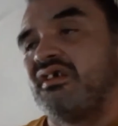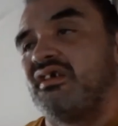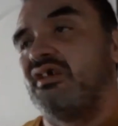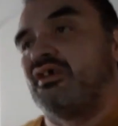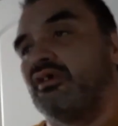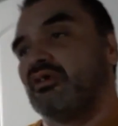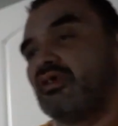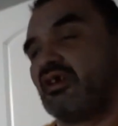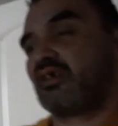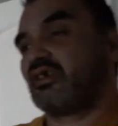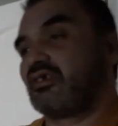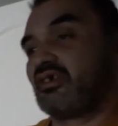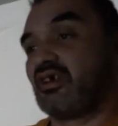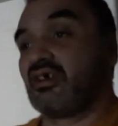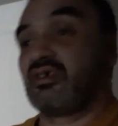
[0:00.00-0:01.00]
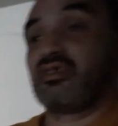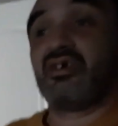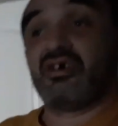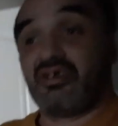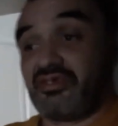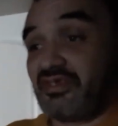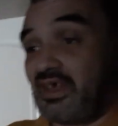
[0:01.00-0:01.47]
you know Lucky's like
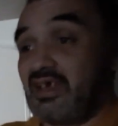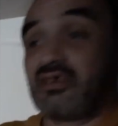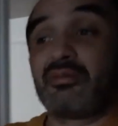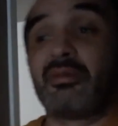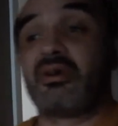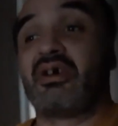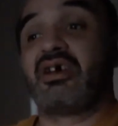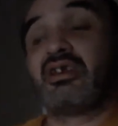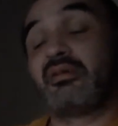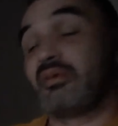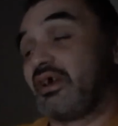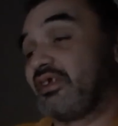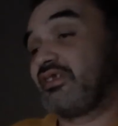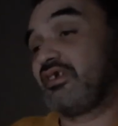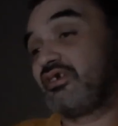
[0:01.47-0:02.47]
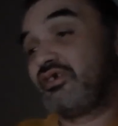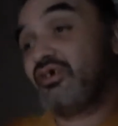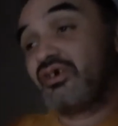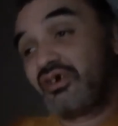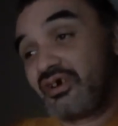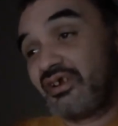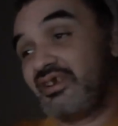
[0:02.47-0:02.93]
uh, thanks Miranda, but I think
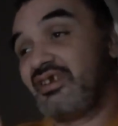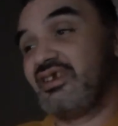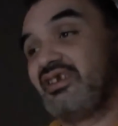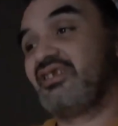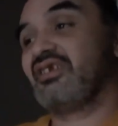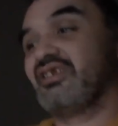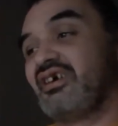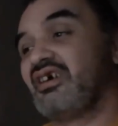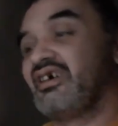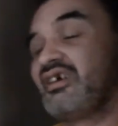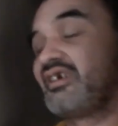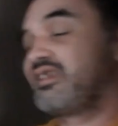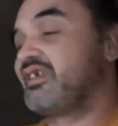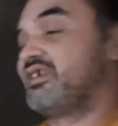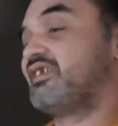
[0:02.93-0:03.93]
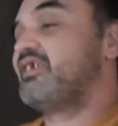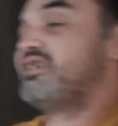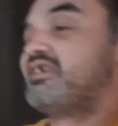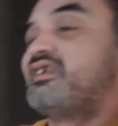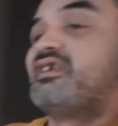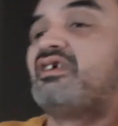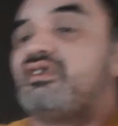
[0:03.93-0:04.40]
you're gonna need the luck and
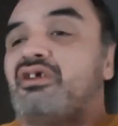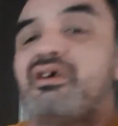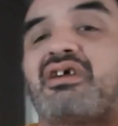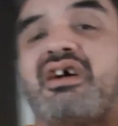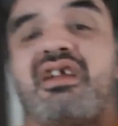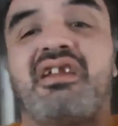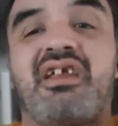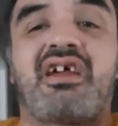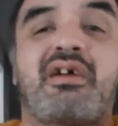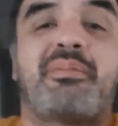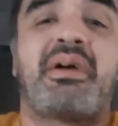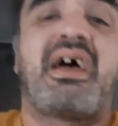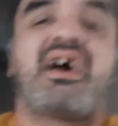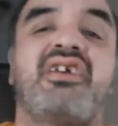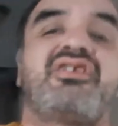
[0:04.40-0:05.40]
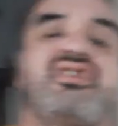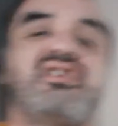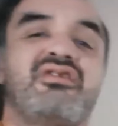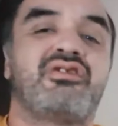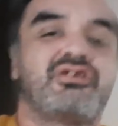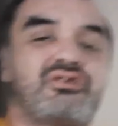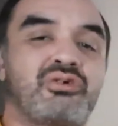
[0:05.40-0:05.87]
you know kind of like a passing
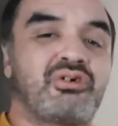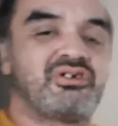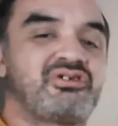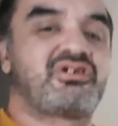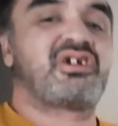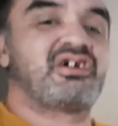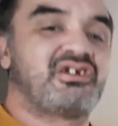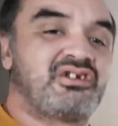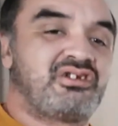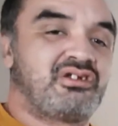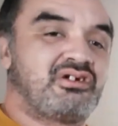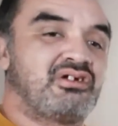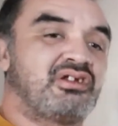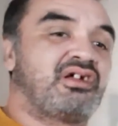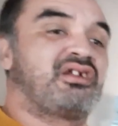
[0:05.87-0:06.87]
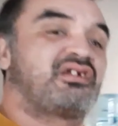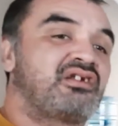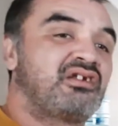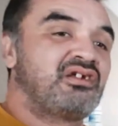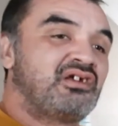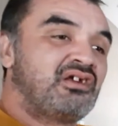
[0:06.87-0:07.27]
of the torch kind of deal. Like